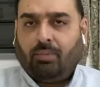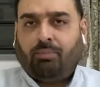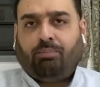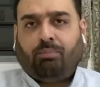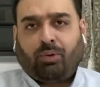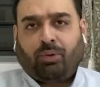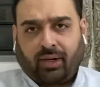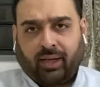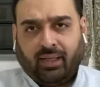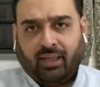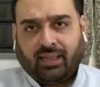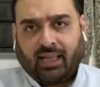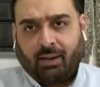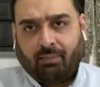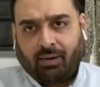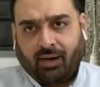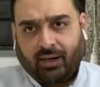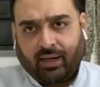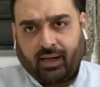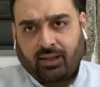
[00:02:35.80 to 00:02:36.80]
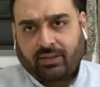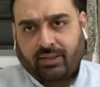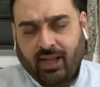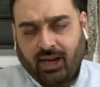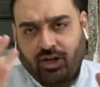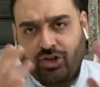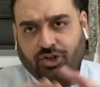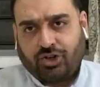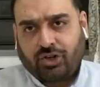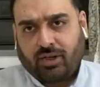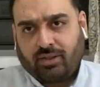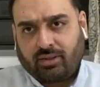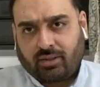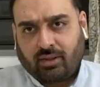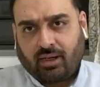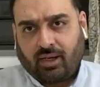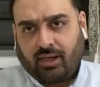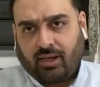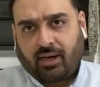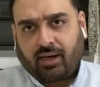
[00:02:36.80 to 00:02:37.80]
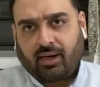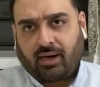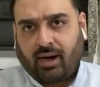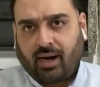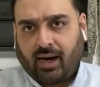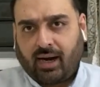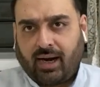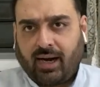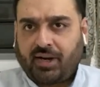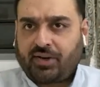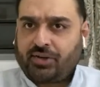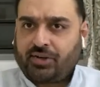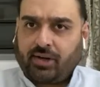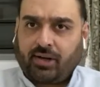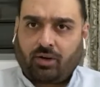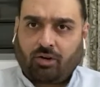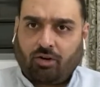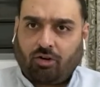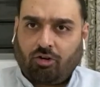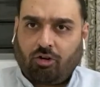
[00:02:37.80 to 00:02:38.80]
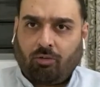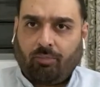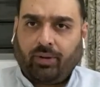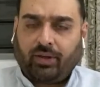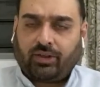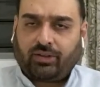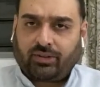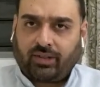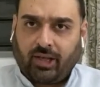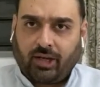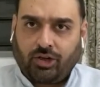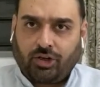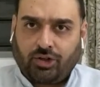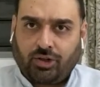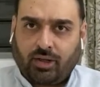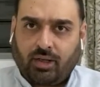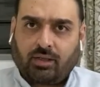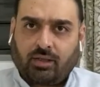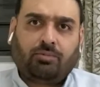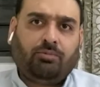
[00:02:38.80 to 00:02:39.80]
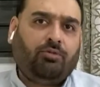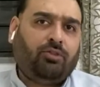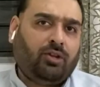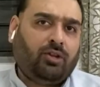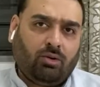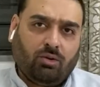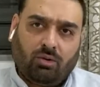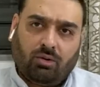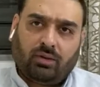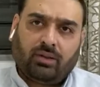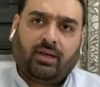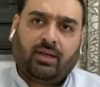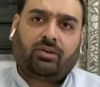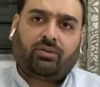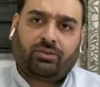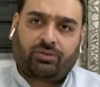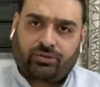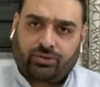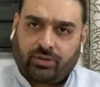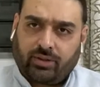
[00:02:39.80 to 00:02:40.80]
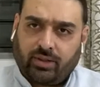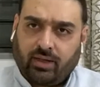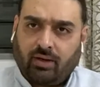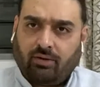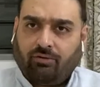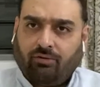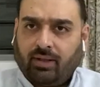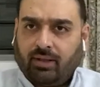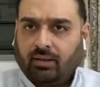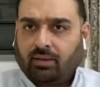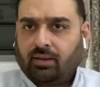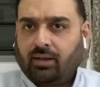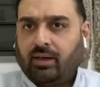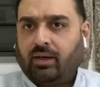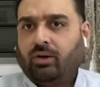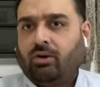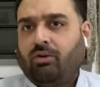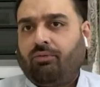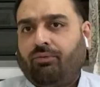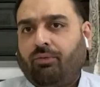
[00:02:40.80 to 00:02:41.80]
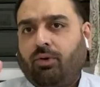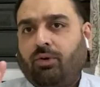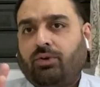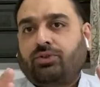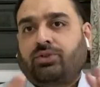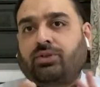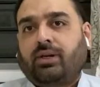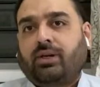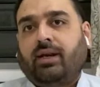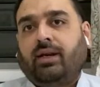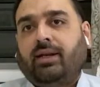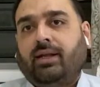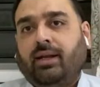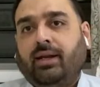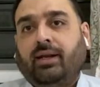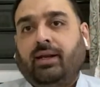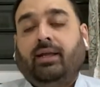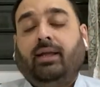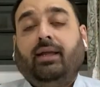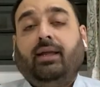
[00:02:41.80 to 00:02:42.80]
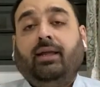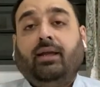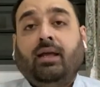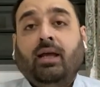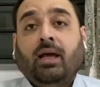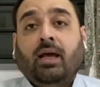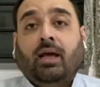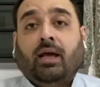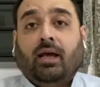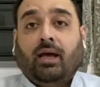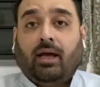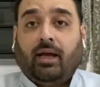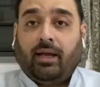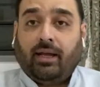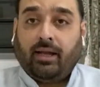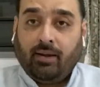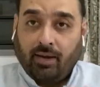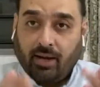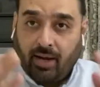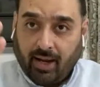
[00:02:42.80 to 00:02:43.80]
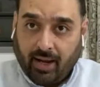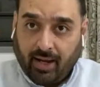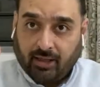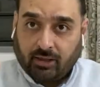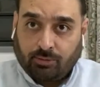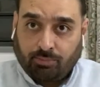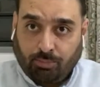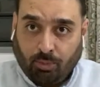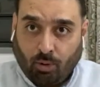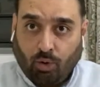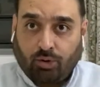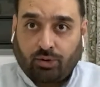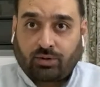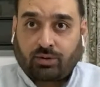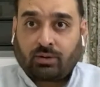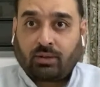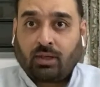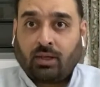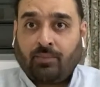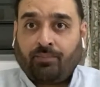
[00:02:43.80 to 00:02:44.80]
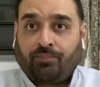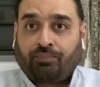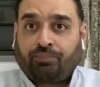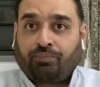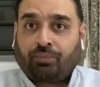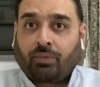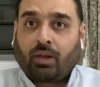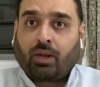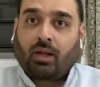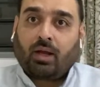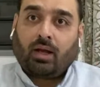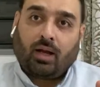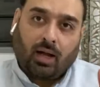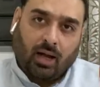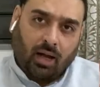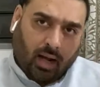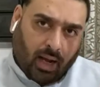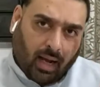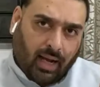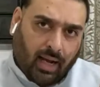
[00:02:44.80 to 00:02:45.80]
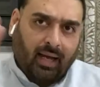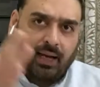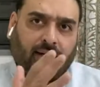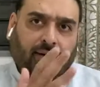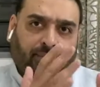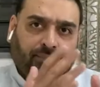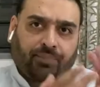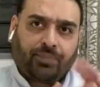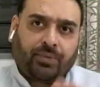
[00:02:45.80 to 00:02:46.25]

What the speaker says: putting them under sanctions, under harsh economic sanctions. We know that Australia, one third of Australian exports are